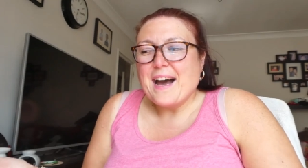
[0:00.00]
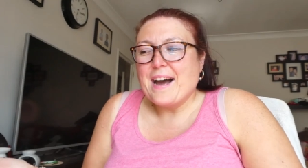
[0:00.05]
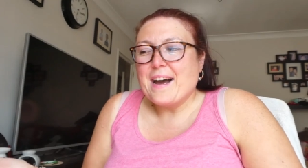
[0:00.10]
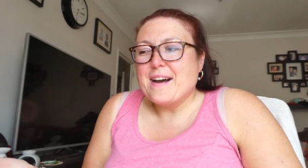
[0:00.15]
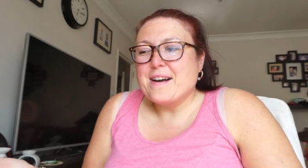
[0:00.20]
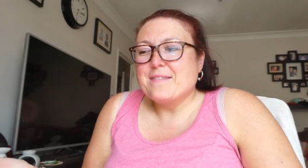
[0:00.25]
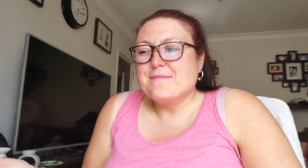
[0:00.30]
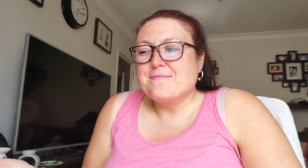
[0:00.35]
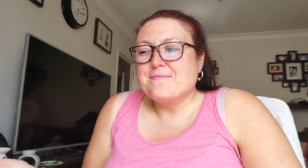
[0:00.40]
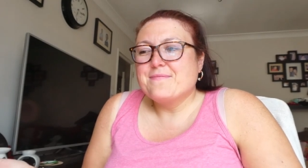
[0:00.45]

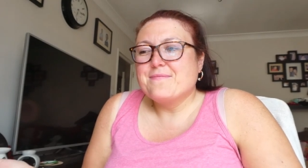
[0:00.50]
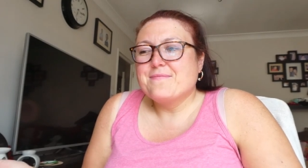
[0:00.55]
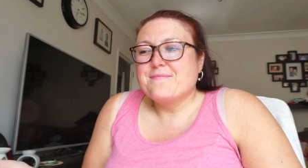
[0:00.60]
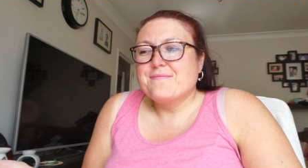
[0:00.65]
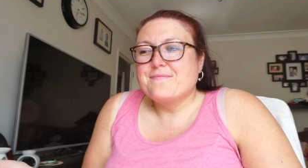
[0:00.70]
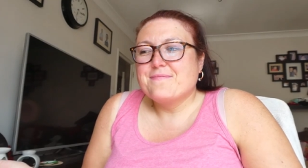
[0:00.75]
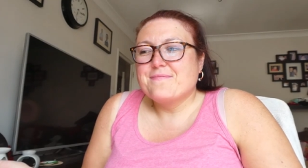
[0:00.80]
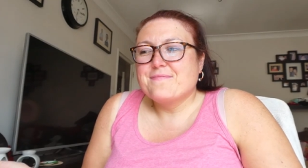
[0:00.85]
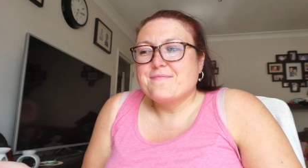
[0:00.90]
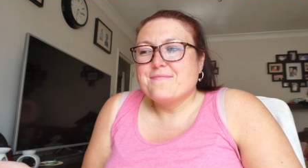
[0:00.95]
um,
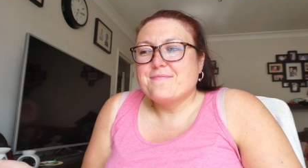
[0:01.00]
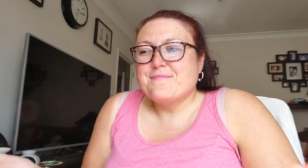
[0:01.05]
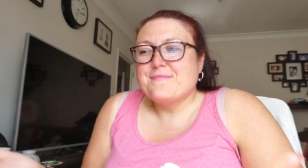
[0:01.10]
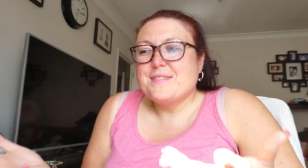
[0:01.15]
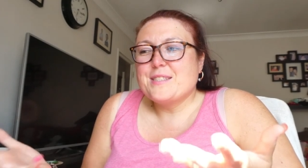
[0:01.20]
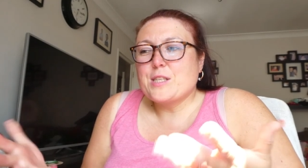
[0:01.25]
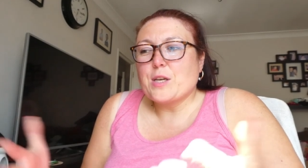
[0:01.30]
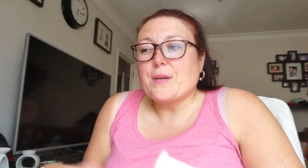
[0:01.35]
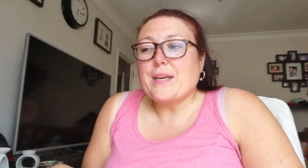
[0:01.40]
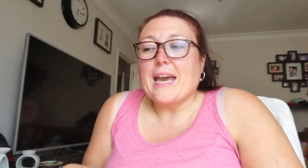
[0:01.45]

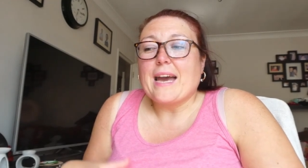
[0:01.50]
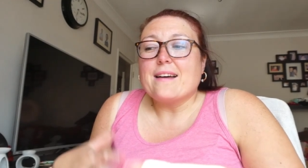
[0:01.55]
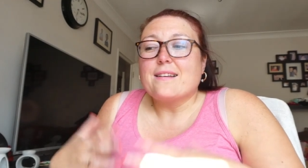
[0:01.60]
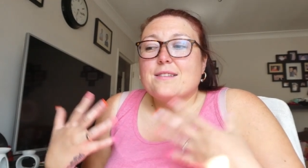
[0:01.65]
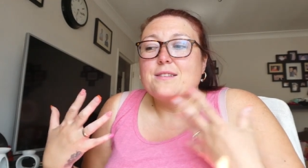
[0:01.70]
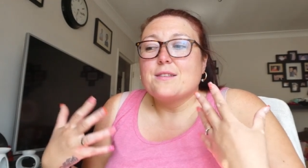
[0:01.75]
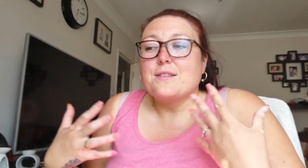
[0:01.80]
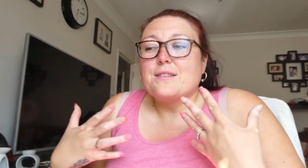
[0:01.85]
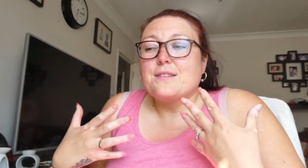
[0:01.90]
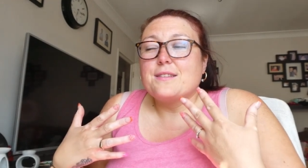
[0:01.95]
so yeah,
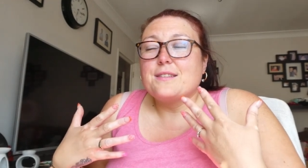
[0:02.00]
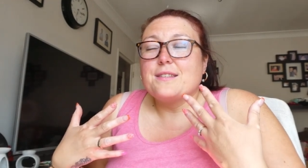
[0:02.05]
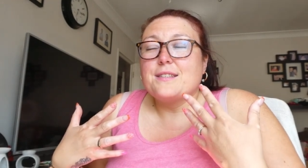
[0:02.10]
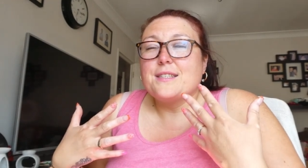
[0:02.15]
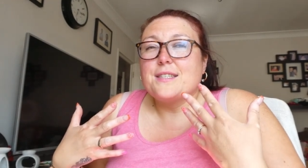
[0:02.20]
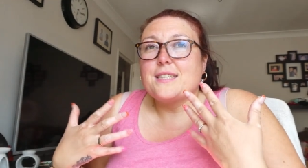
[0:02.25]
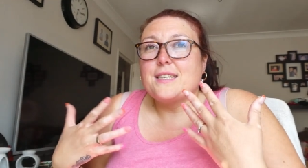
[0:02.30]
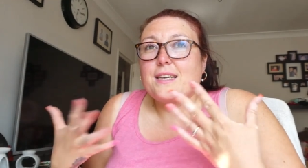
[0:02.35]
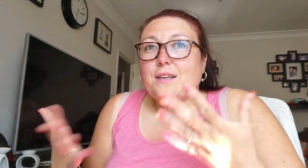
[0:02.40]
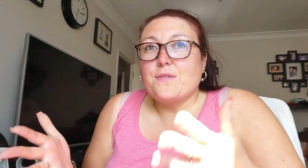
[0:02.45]

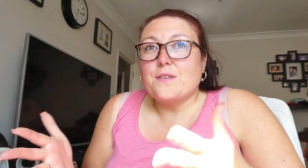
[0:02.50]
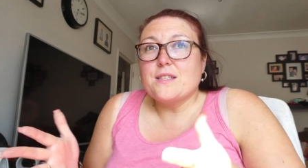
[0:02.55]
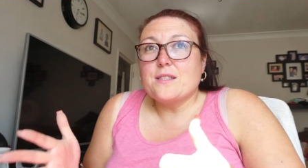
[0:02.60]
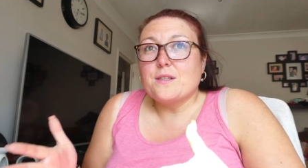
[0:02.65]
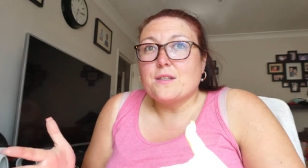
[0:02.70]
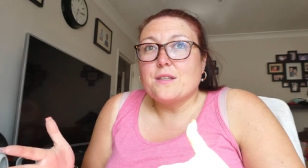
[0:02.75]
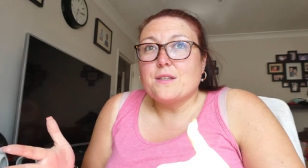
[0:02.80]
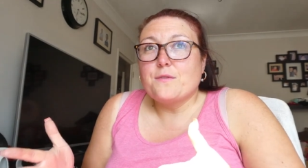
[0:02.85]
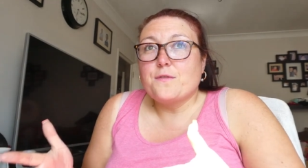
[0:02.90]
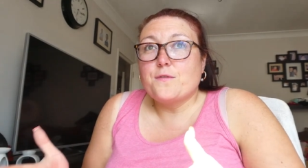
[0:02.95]
if
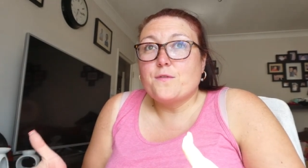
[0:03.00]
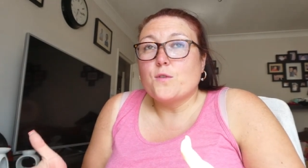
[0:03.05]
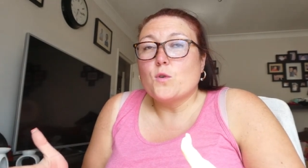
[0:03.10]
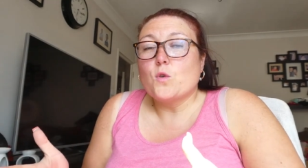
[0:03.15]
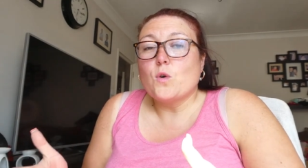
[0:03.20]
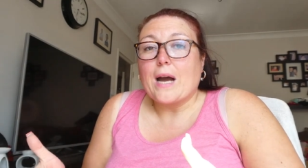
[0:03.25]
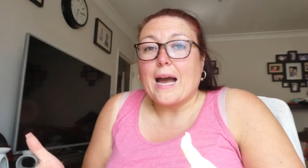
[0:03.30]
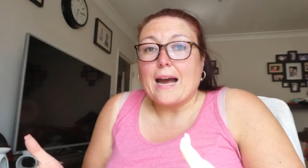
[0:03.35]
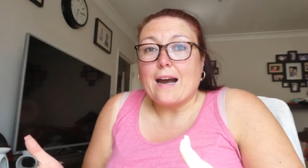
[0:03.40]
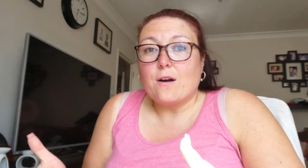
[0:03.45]
it's a
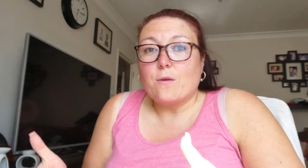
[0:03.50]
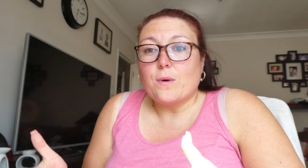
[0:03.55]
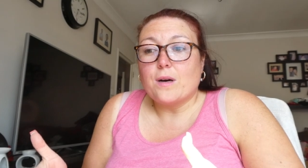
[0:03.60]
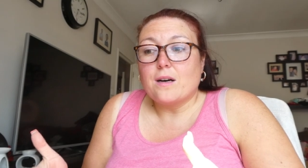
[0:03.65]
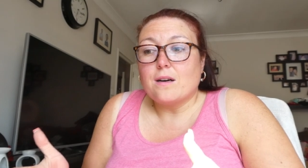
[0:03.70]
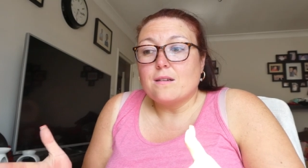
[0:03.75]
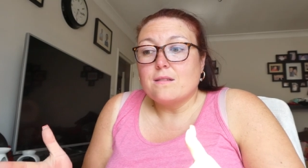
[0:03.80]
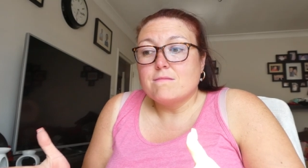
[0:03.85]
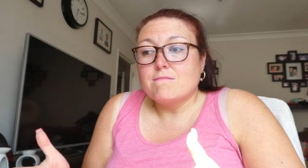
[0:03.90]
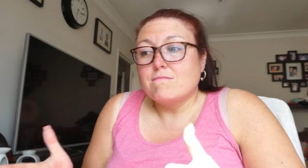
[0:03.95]
four
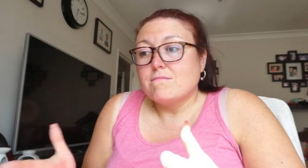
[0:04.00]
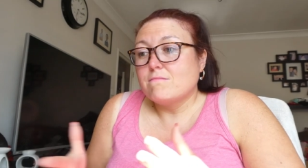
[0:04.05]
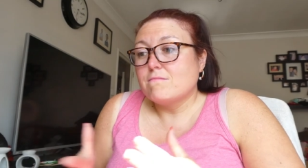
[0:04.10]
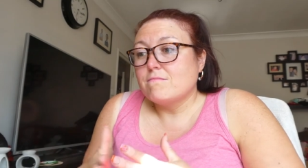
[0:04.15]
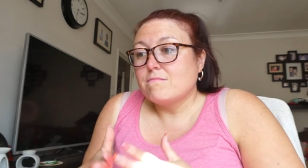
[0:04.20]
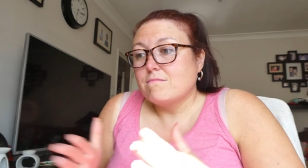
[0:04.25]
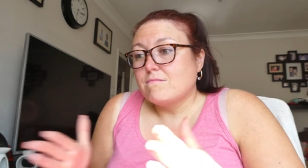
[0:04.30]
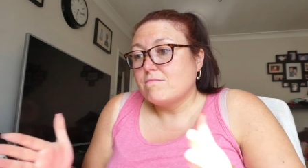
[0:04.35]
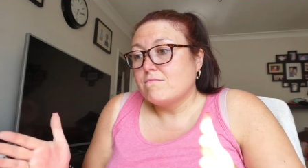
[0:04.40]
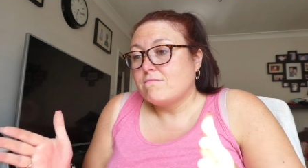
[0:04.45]
hour,
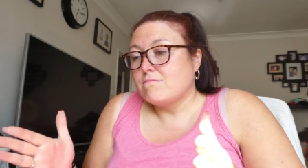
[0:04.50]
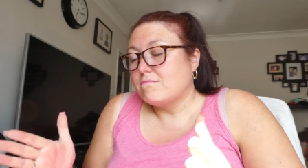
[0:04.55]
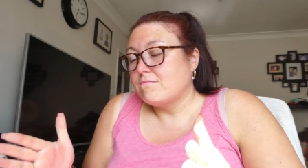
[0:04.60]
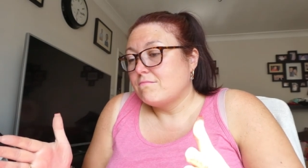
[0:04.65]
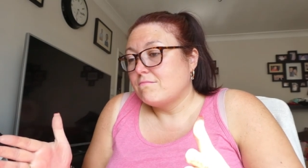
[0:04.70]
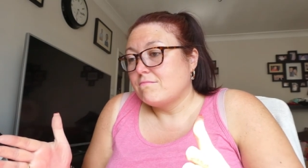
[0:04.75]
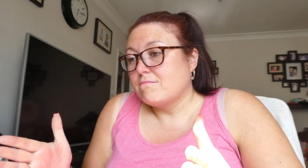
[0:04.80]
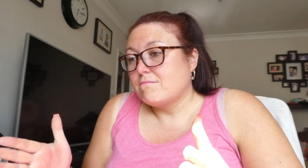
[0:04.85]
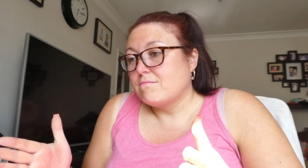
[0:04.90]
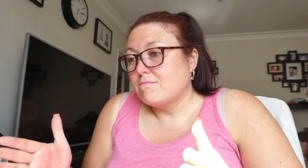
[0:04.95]

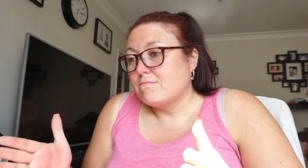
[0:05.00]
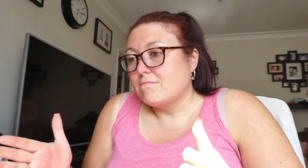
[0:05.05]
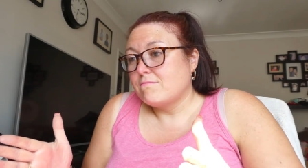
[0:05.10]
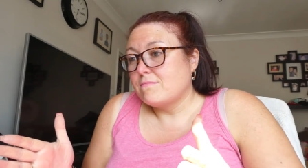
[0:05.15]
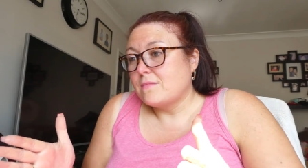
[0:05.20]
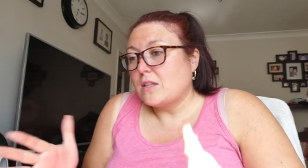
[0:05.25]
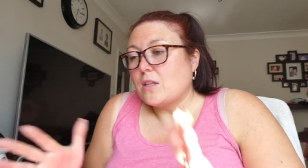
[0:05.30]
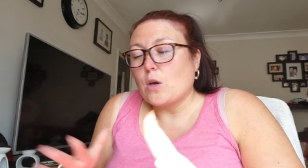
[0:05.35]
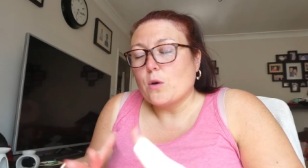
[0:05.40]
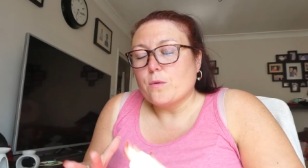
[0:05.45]

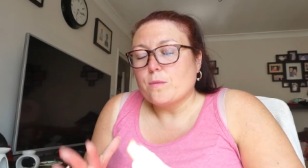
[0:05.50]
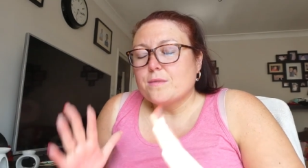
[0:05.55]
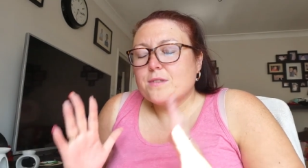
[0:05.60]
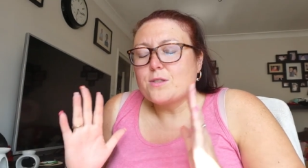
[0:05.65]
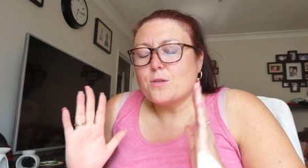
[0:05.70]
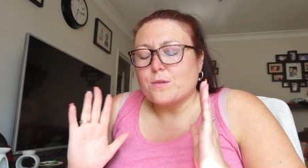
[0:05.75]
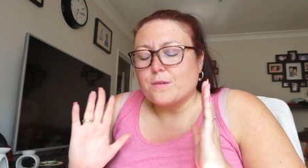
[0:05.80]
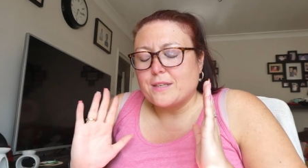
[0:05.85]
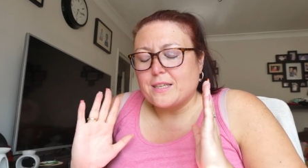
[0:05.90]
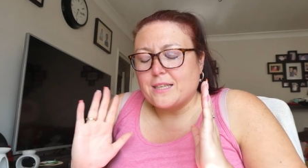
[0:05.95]
no,
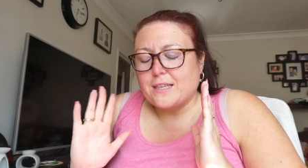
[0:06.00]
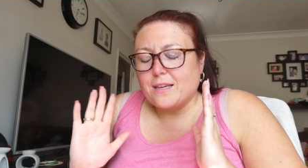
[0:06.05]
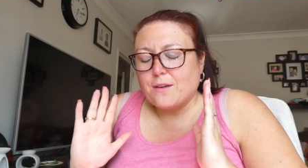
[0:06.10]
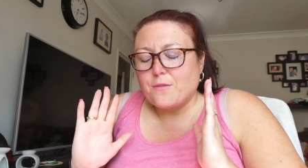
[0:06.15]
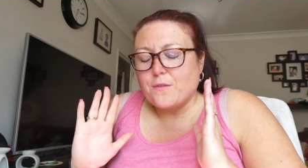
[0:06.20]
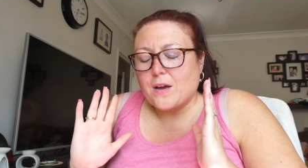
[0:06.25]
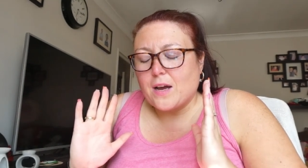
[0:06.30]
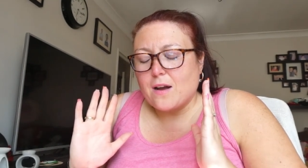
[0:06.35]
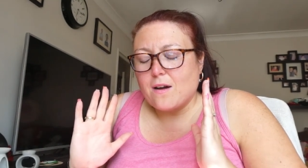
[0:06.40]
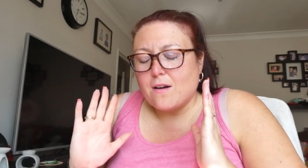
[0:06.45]
sorry,
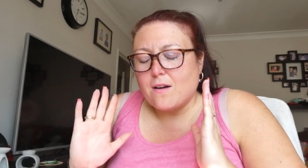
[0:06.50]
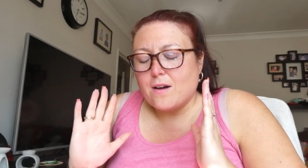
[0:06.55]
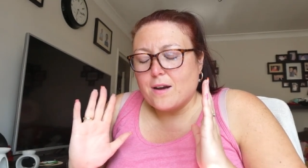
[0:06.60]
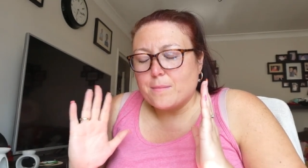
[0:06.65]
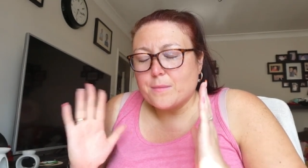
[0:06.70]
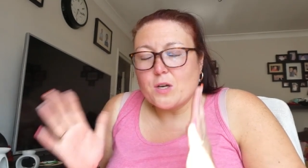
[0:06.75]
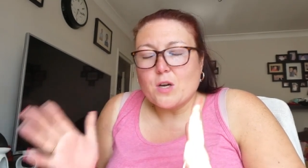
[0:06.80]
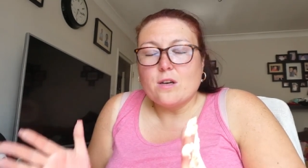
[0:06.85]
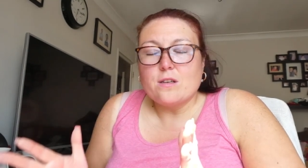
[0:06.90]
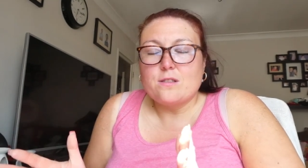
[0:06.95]
if
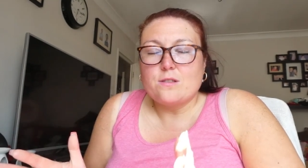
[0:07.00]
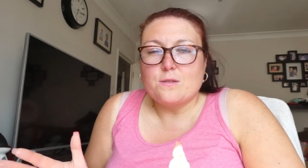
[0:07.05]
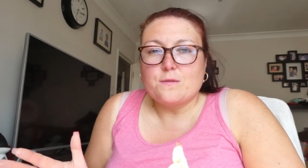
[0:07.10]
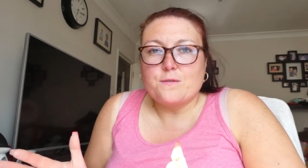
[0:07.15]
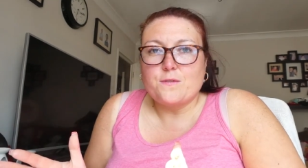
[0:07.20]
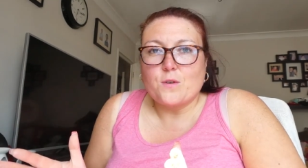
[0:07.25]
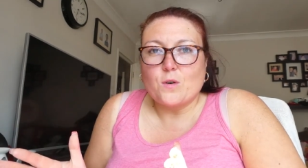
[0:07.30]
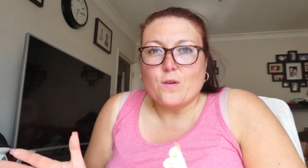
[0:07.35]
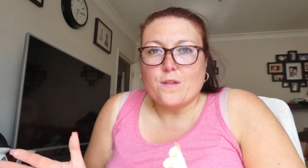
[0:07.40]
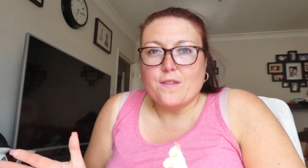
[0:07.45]
I'm casting
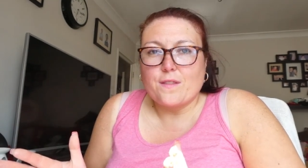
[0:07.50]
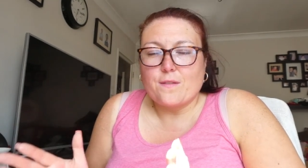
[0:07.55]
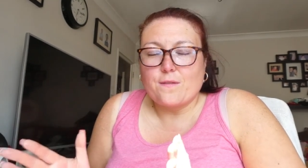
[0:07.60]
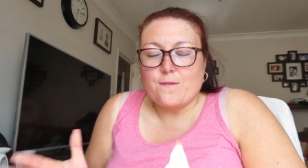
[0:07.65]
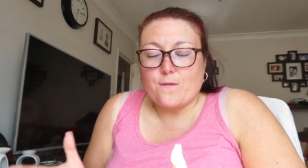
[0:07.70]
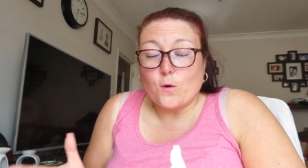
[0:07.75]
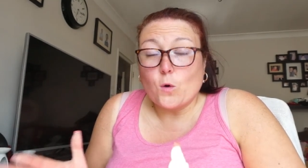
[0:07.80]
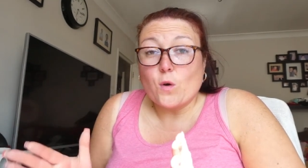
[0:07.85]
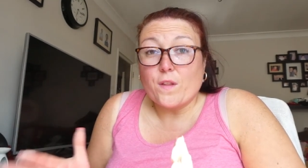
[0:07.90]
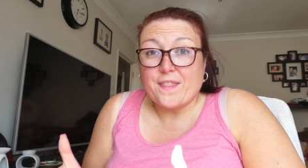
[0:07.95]
on four,
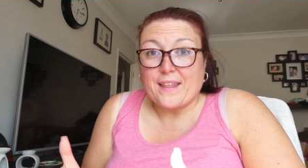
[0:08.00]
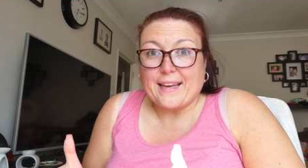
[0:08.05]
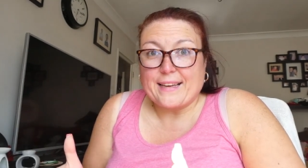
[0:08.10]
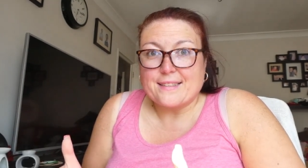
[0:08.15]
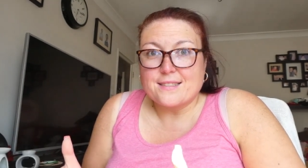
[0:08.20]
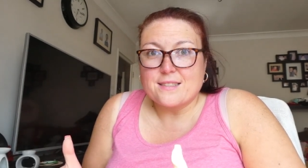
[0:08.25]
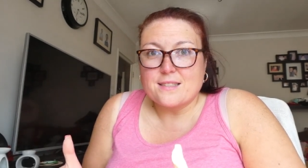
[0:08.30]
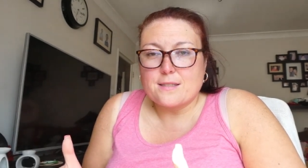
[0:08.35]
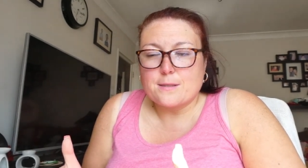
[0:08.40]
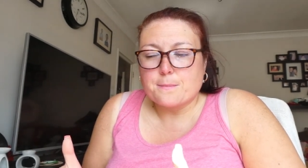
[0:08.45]
four
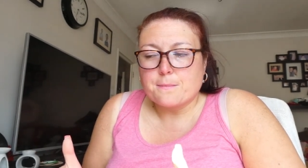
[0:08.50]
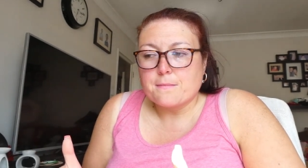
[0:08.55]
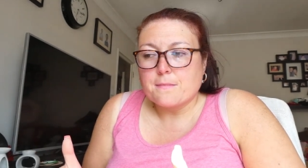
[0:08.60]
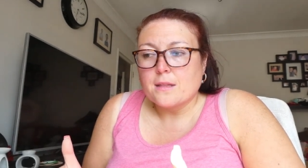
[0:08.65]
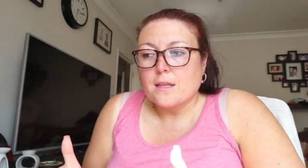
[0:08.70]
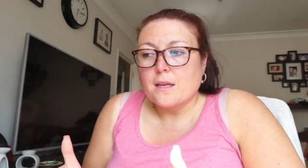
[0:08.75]
things,